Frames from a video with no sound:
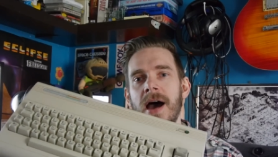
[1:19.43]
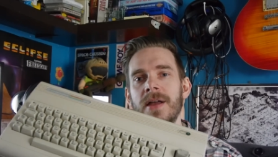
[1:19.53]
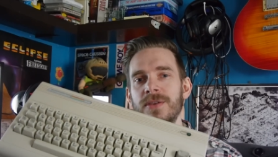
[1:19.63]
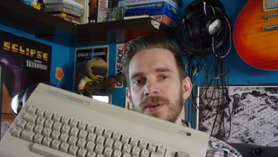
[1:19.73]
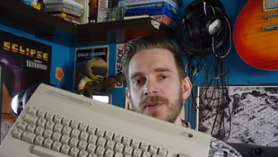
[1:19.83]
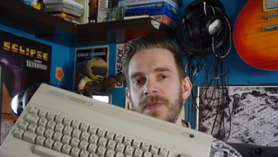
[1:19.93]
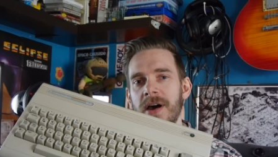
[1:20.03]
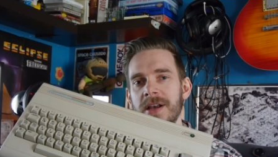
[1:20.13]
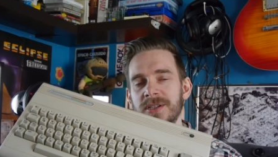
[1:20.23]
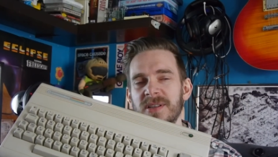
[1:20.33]
a new
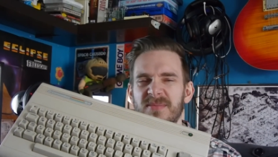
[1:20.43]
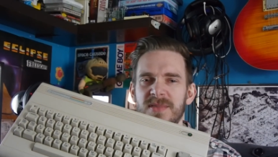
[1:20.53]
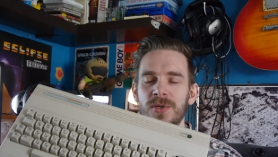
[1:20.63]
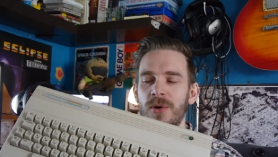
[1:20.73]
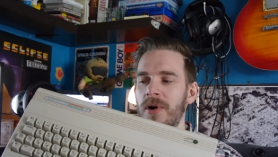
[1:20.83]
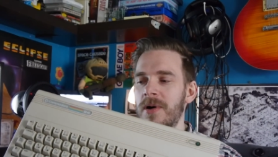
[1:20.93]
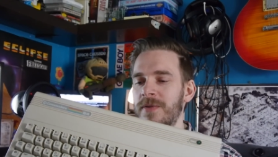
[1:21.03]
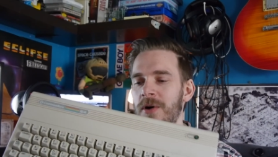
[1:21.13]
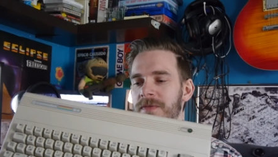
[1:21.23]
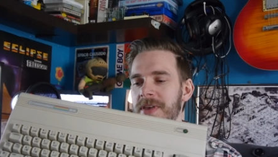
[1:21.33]
version, sort
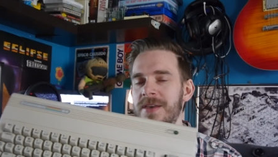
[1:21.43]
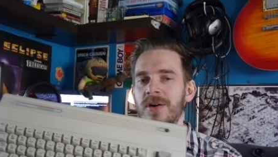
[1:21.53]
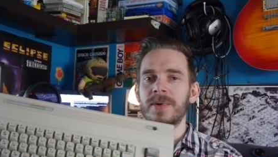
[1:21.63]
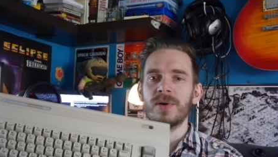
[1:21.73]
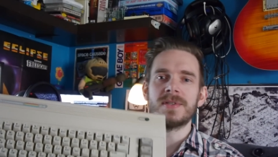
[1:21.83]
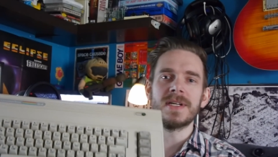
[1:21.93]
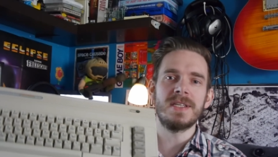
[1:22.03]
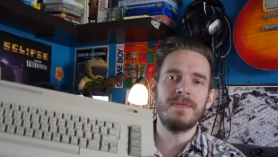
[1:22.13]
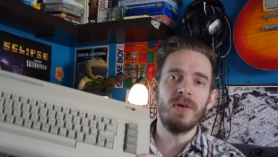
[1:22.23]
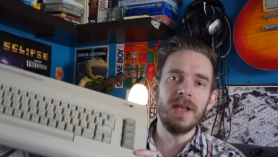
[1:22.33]
of, of the Commodore
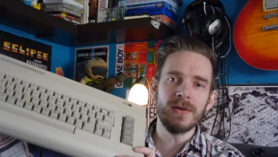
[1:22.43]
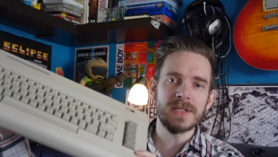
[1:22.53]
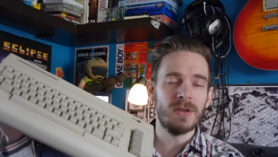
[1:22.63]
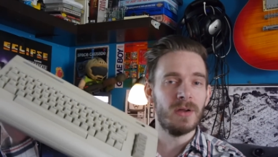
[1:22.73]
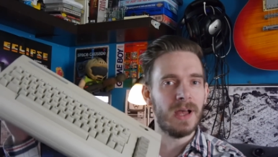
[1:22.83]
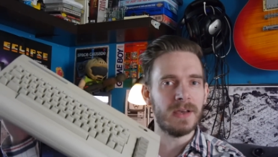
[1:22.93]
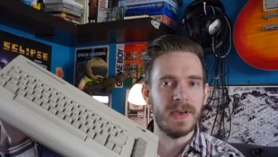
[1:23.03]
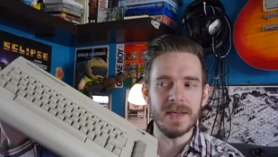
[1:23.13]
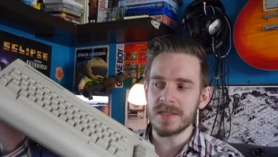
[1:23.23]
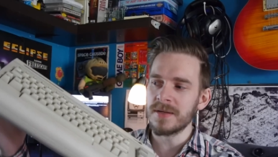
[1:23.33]
sixty-four. It looks a lot like
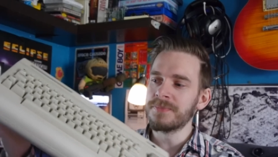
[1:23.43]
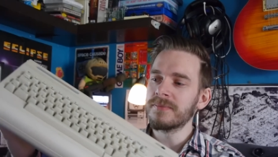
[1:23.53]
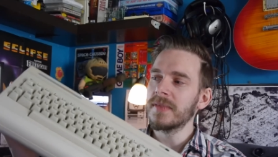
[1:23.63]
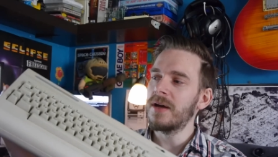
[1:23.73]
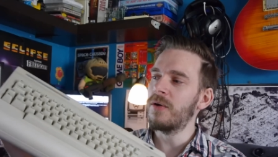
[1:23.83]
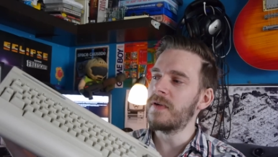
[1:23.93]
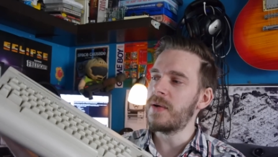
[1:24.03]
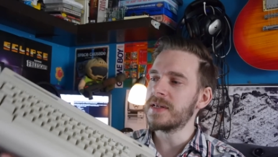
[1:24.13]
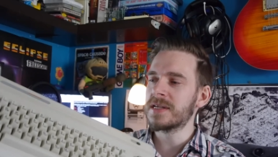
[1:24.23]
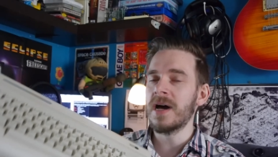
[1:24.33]
this,
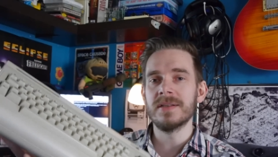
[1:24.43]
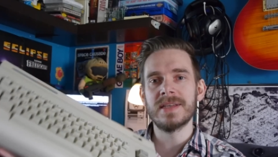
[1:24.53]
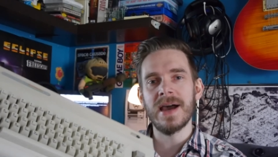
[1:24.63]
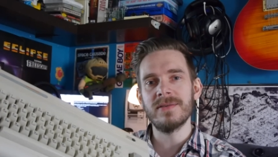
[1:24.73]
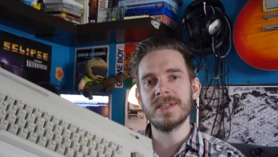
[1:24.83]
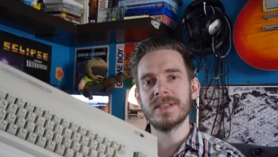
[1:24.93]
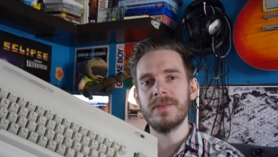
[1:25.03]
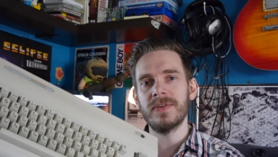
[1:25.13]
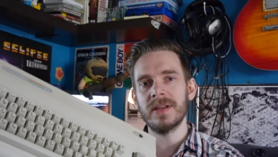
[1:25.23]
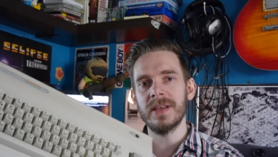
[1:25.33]
although it's cut down
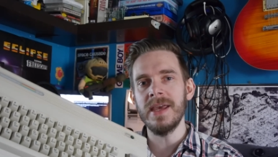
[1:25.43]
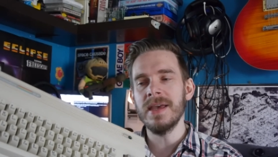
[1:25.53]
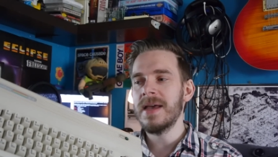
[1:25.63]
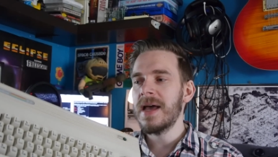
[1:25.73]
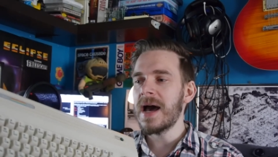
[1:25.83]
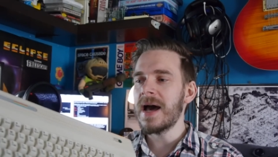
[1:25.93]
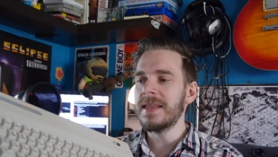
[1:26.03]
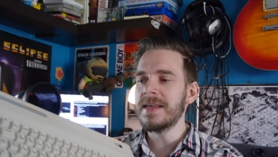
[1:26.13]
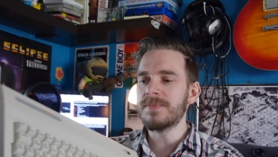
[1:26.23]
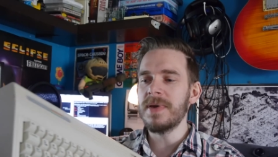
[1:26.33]
significantly,
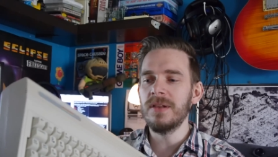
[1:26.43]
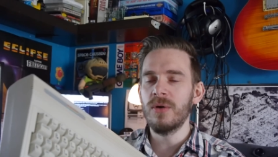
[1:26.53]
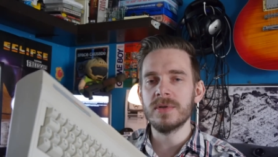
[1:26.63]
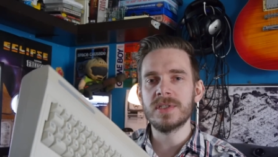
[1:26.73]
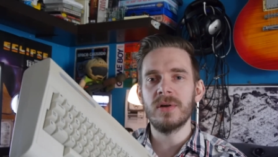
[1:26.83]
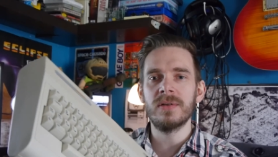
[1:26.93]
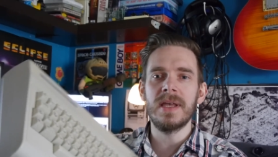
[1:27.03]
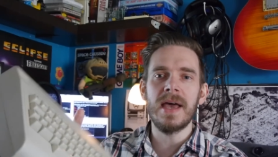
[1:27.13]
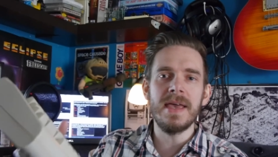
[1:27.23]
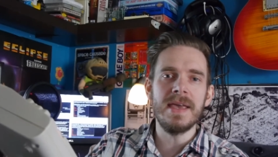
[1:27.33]
and it's been launched
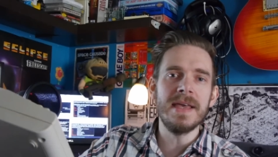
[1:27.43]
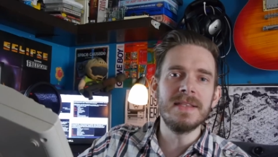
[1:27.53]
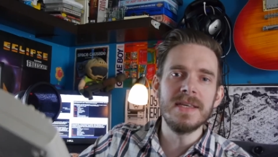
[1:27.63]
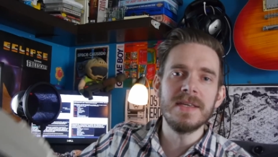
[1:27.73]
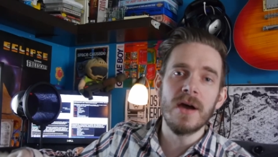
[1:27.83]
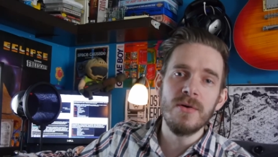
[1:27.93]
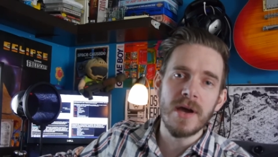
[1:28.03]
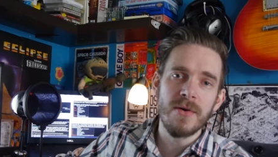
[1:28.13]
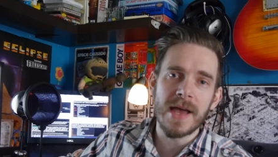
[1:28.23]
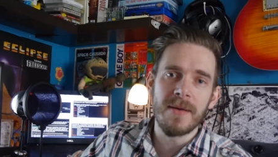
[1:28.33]
on a
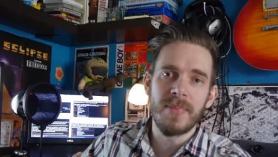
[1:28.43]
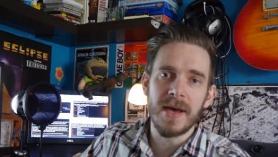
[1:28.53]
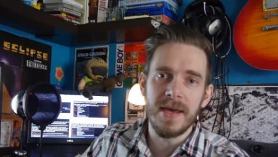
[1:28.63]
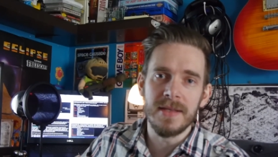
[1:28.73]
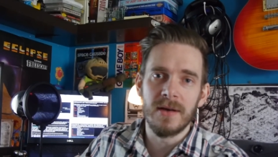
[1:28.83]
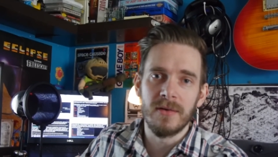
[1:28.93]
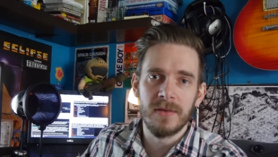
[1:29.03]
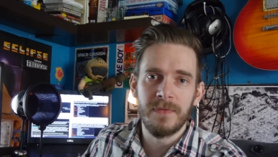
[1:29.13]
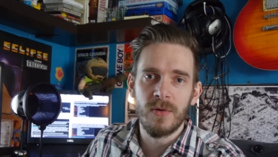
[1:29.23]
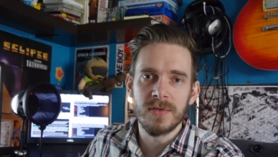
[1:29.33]
Indiegogo campaign on
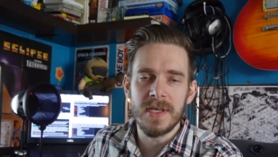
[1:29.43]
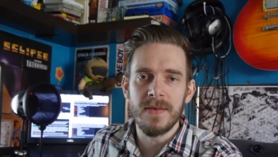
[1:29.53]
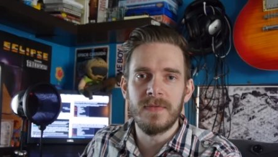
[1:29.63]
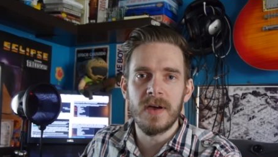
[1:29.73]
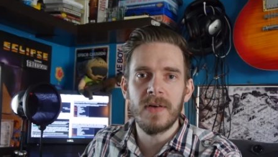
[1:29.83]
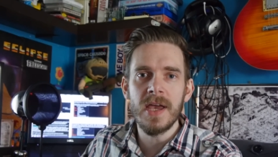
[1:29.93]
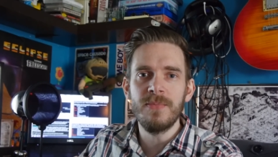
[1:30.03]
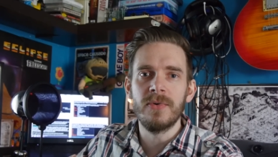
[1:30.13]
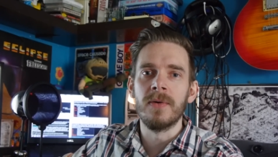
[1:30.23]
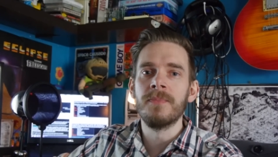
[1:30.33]
the fourteenth of
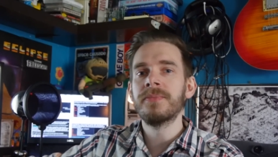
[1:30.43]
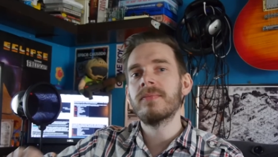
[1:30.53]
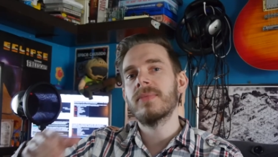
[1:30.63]
April.